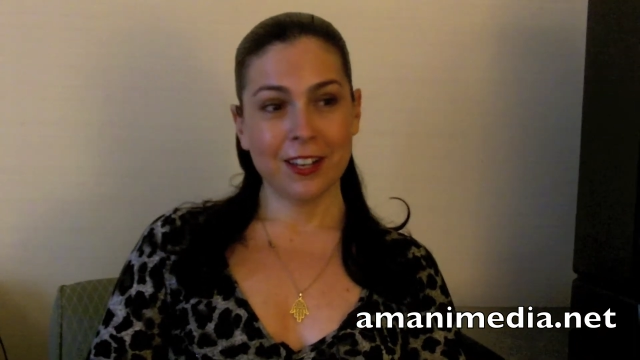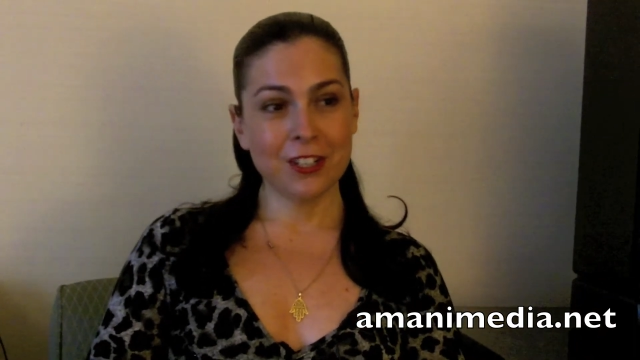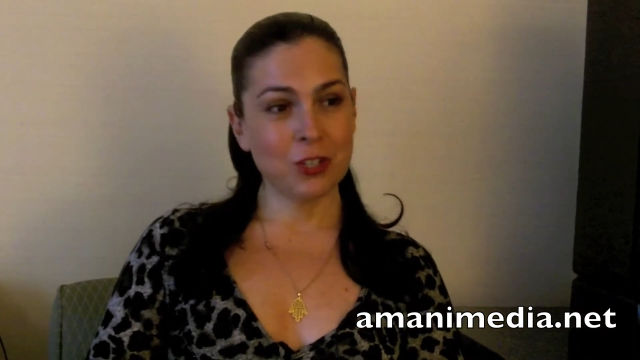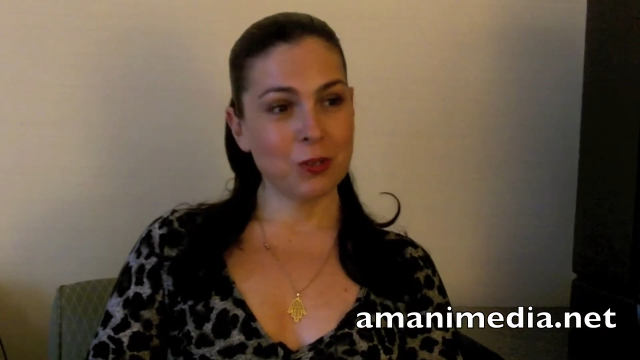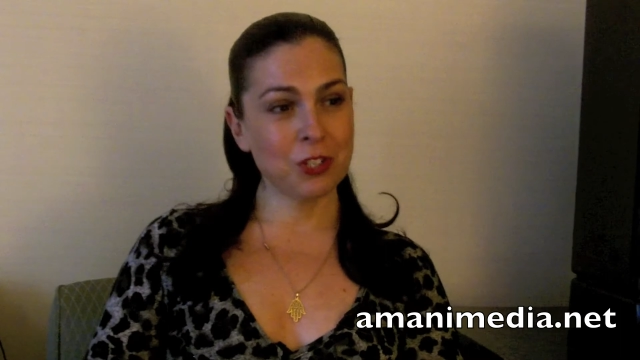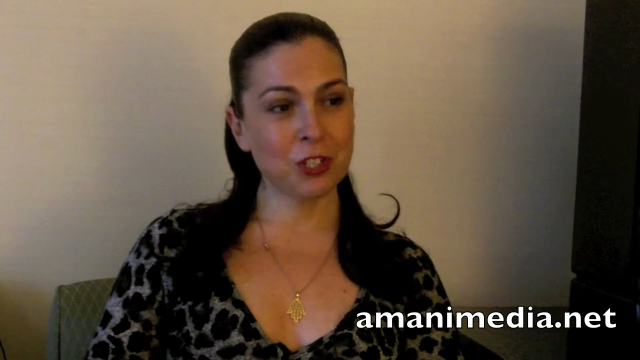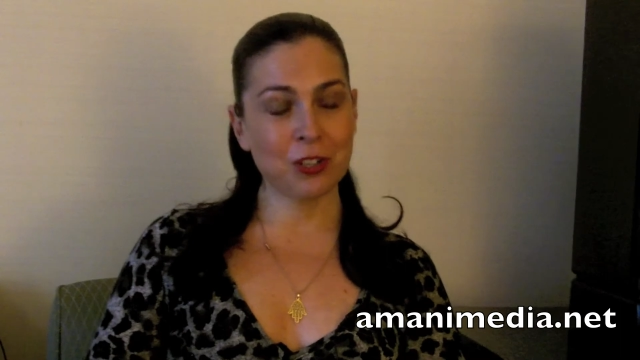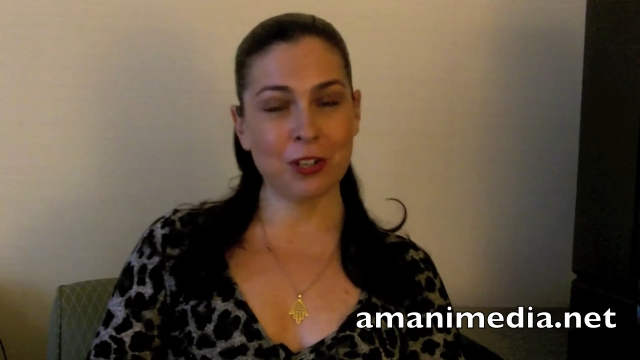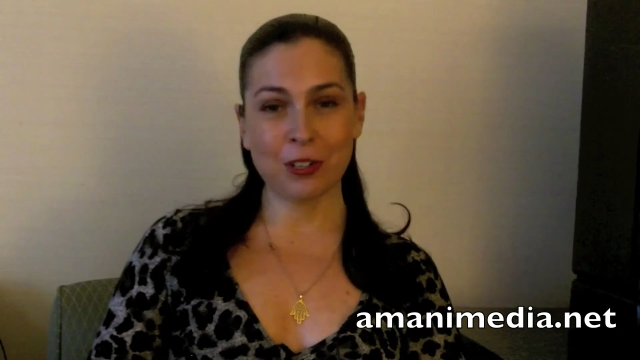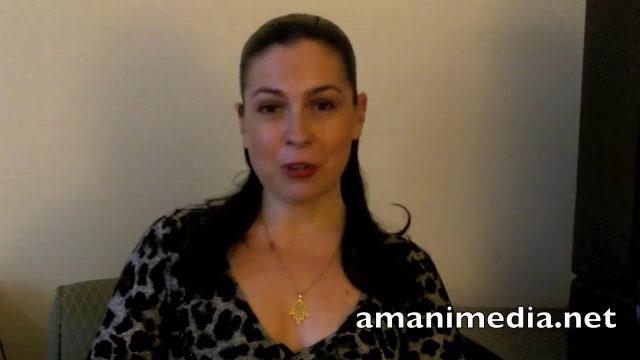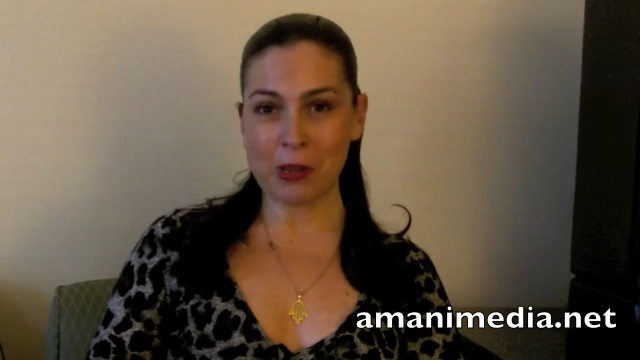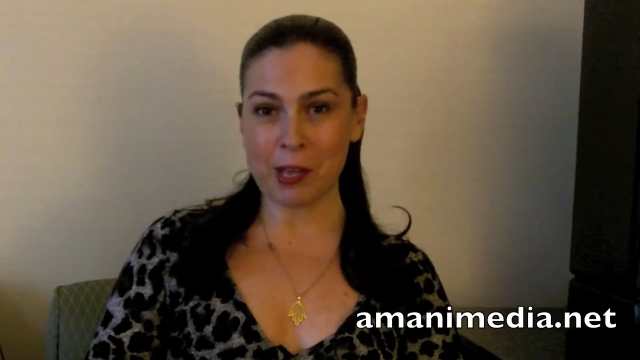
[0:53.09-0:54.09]
Jewish
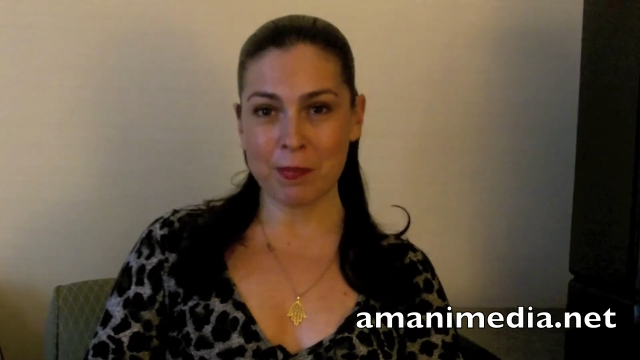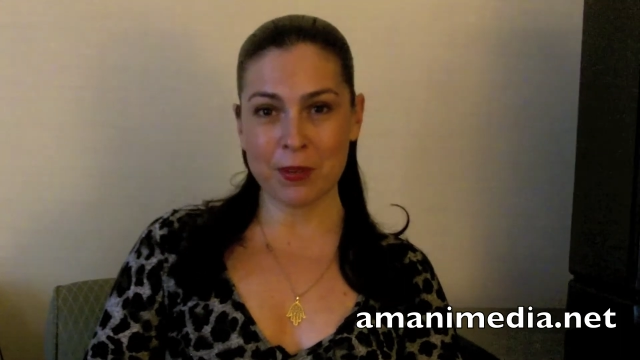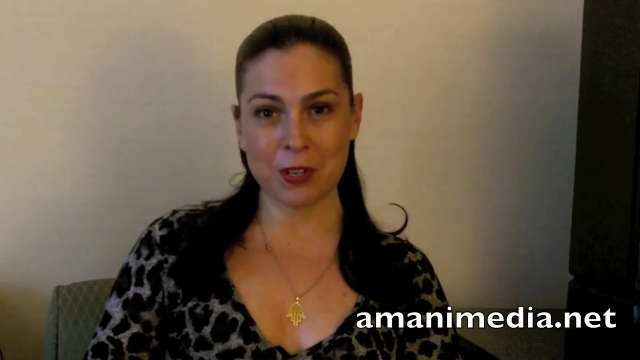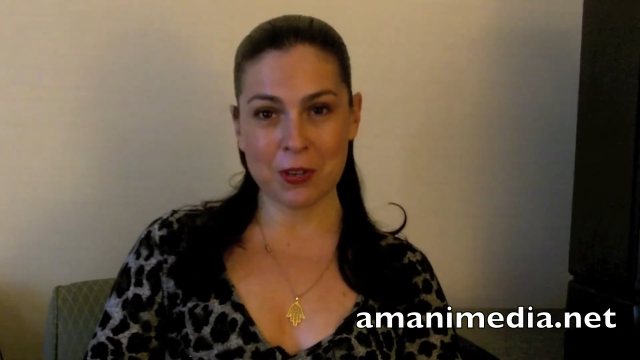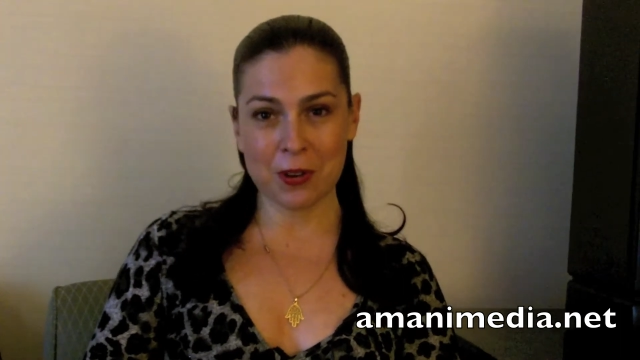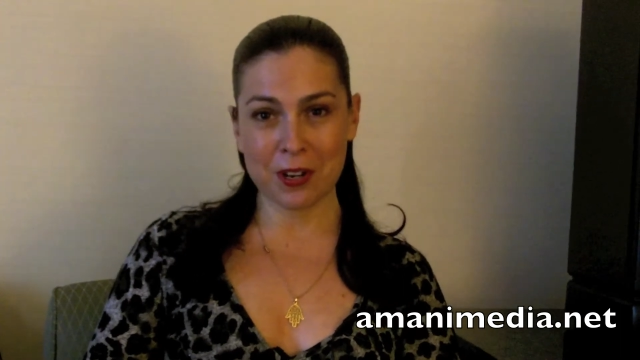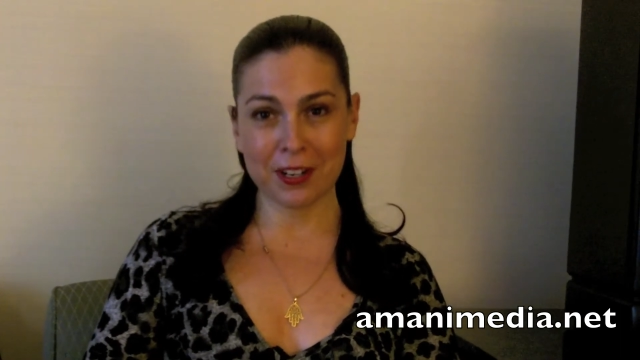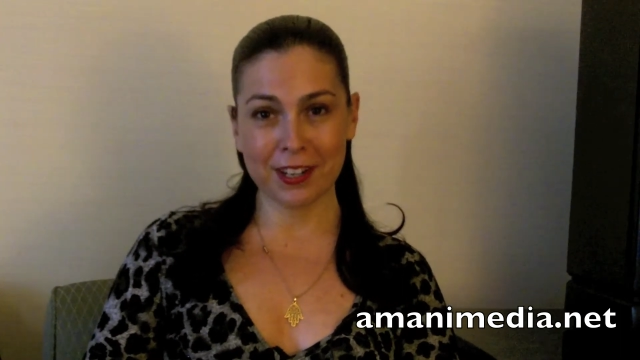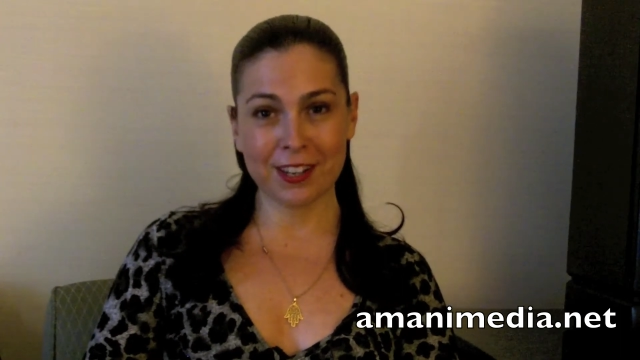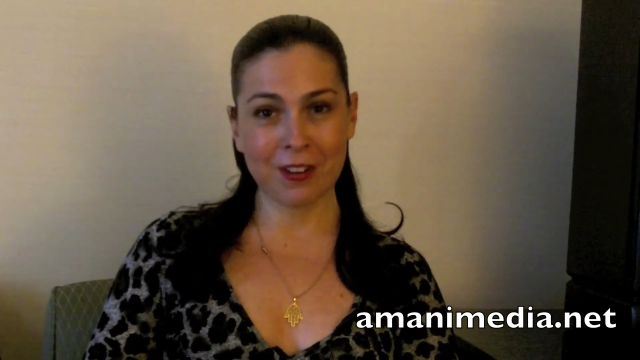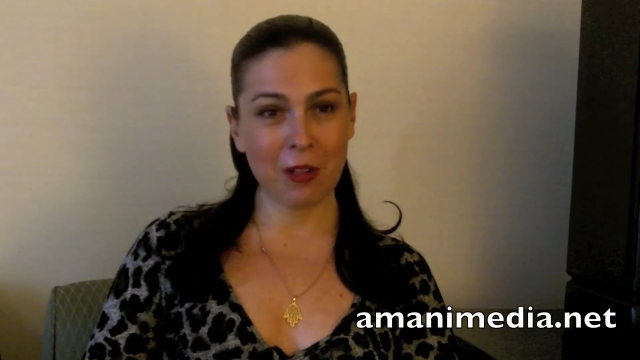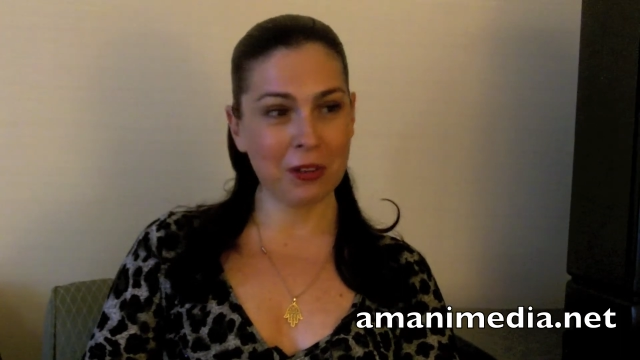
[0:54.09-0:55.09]
girl growing up in New York
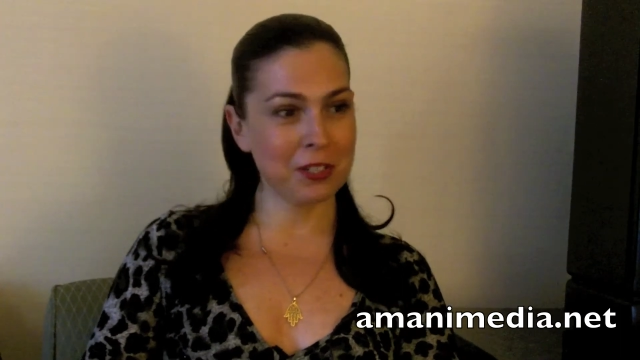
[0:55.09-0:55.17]
and all